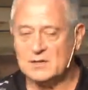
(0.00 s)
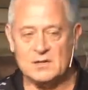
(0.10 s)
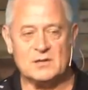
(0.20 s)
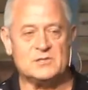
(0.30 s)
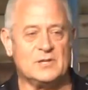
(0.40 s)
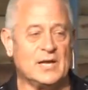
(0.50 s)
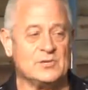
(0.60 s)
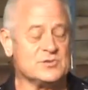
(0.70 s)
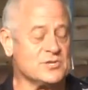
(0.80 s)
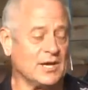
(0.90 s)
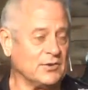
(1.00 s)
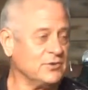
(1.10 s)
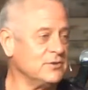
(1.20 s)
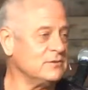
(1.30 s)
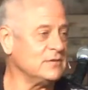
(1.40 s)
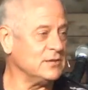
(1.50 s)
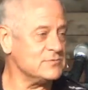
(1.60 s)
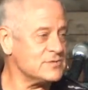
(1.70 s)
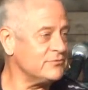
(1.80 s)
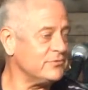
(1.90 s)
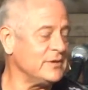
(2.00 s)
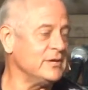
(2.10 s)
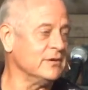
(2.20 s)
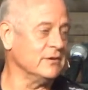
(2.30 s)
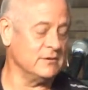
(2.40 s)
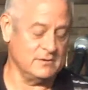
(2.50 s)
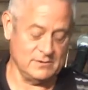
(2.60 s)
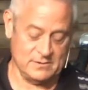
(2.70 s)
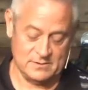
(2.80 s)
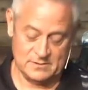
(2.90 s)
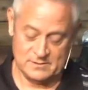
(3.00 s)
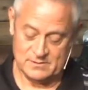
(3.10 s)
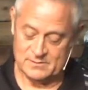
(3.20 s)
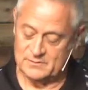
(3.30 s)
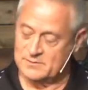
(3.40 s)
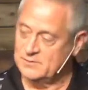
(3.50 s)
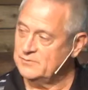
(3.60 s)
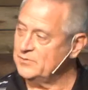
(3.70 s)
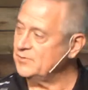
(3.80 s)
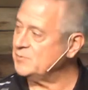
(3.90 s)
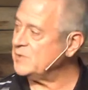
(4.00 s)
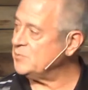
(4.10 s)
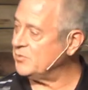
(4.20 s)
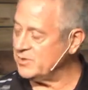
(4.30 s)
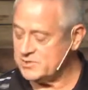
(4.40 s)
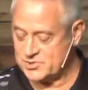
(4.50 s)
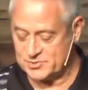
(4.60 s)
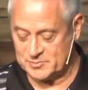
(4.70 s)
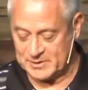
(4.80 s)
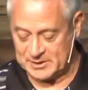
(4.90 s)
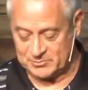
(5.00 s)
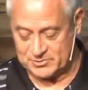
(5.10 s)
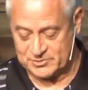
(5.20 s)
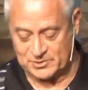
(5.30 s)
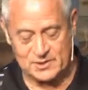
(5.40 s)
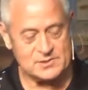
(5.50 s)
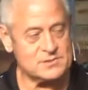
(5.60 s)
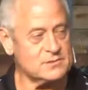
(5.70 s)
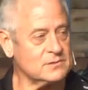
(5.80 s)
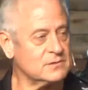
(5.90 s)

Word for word: a had your childhood and was in fear. Fear of the people that you should have been able to trust.